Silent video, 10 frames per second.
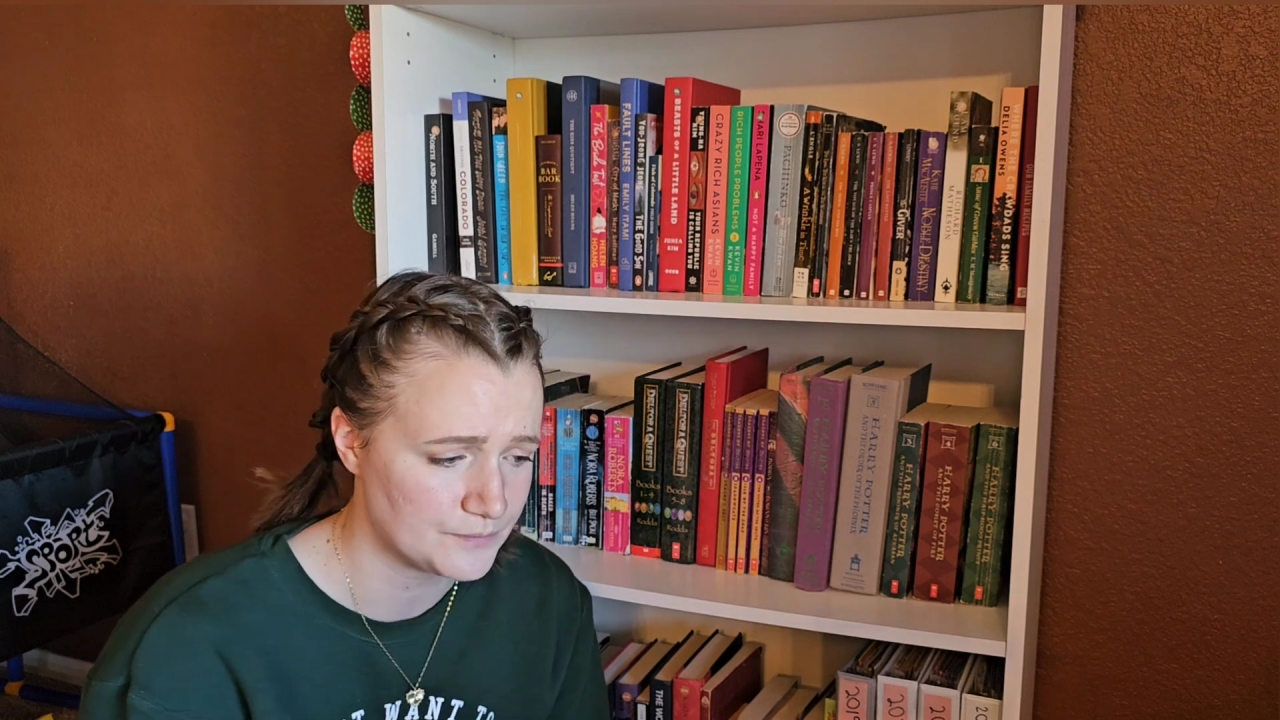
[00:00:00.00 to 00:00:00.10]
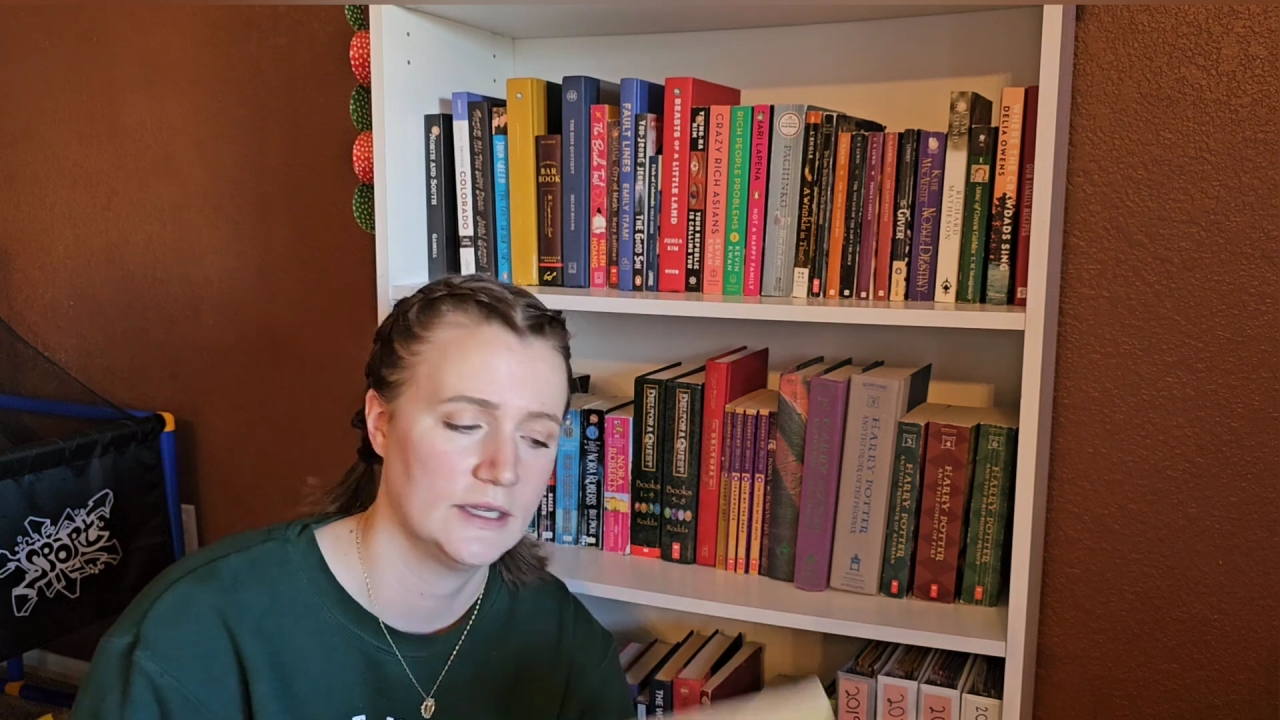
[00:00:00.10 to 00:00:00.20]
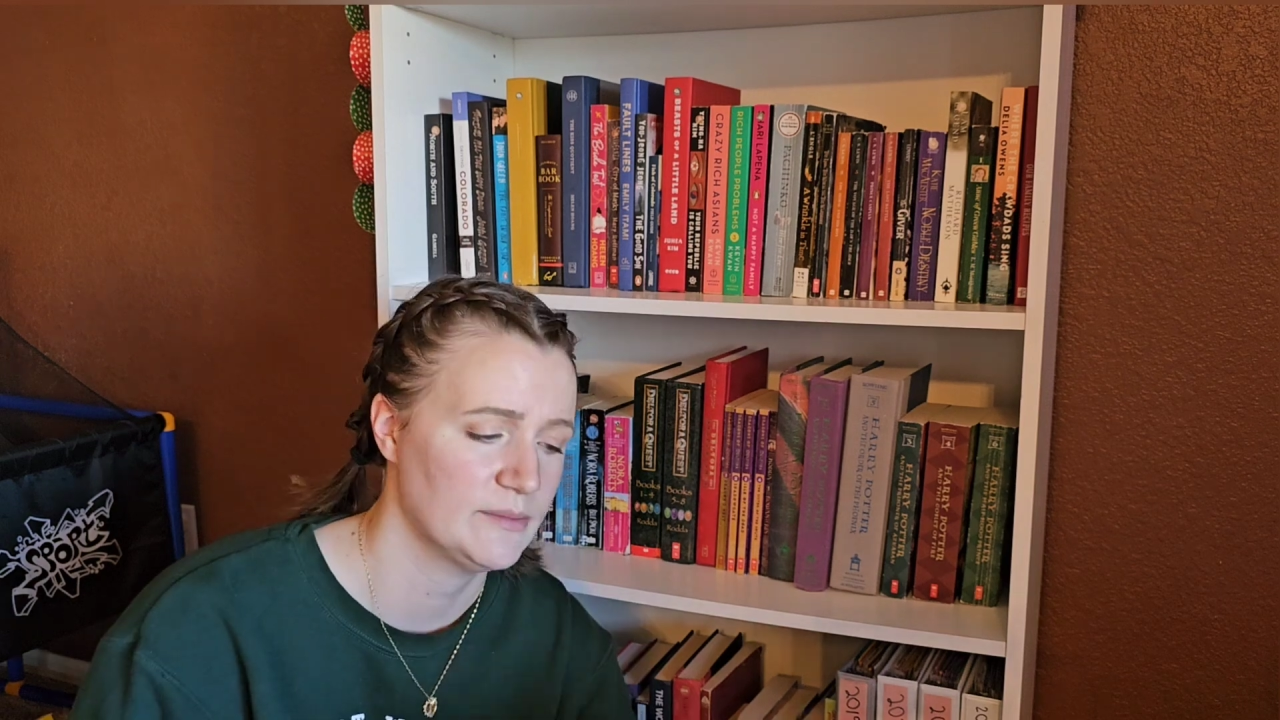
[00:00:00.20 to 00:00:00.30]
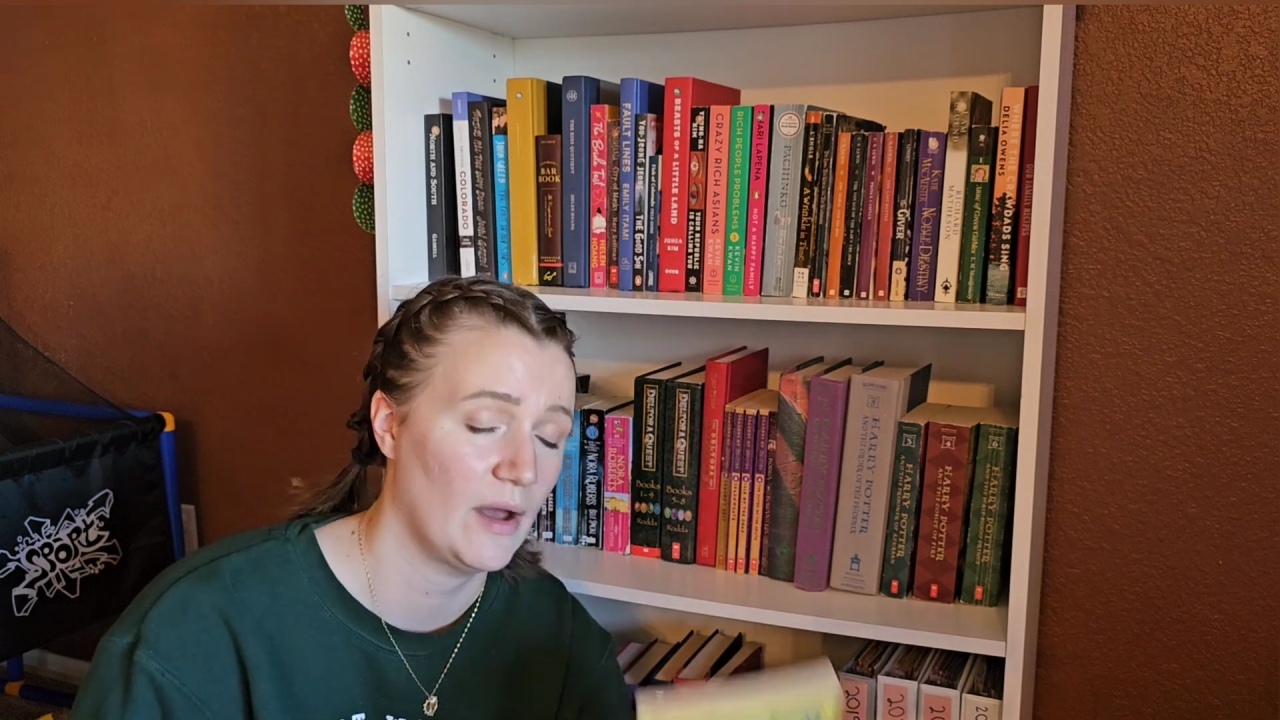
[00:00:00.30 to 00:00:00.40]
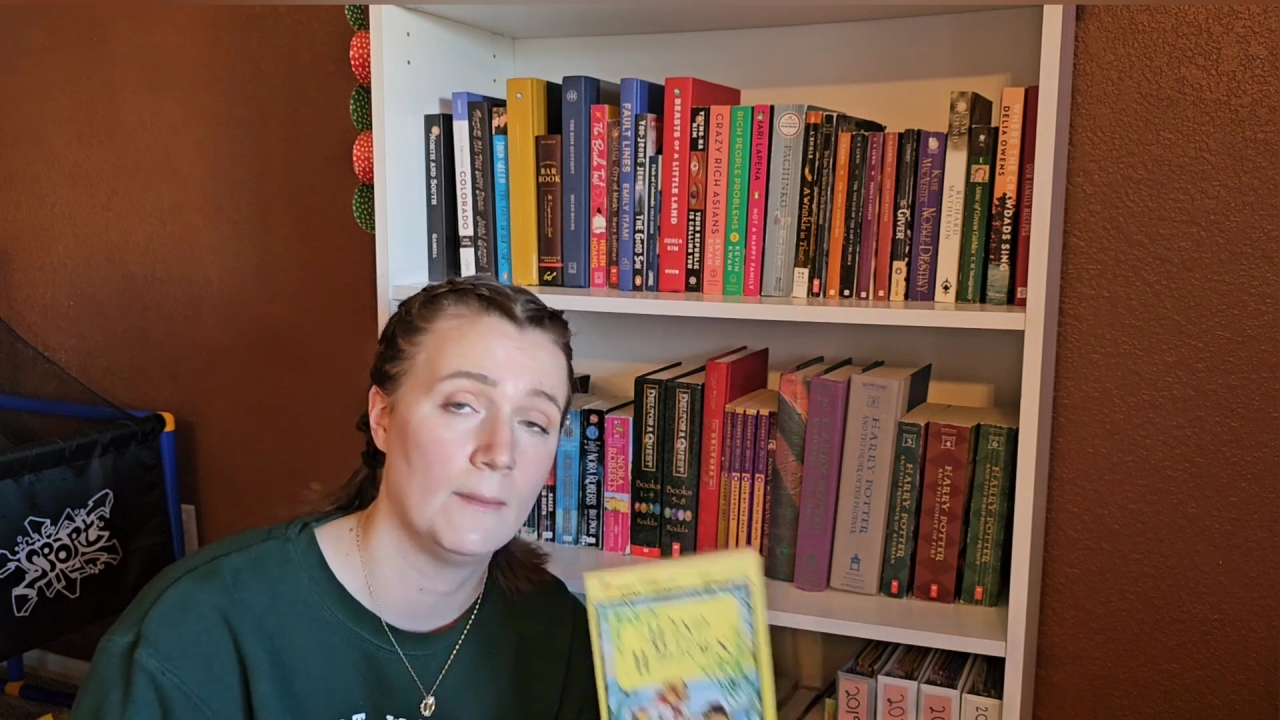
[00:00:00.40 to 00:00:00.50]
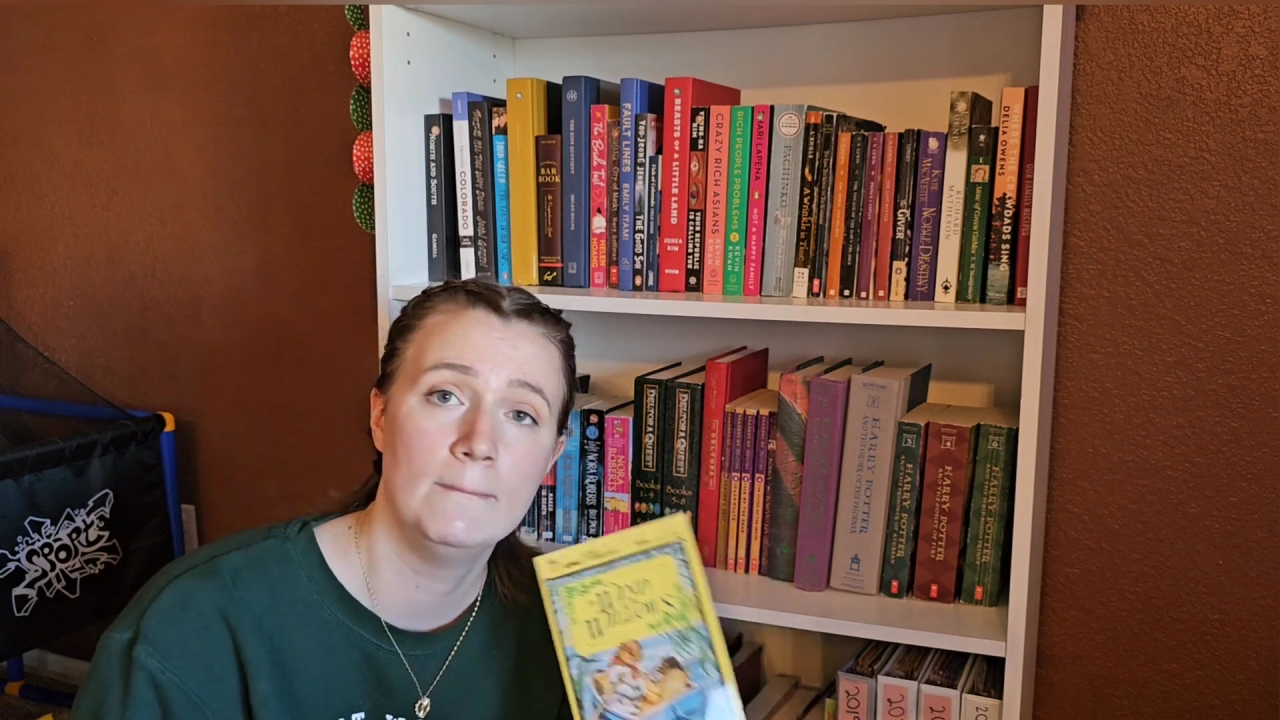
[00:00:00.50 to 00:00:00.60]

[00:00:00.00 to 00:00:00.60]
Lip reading: It's about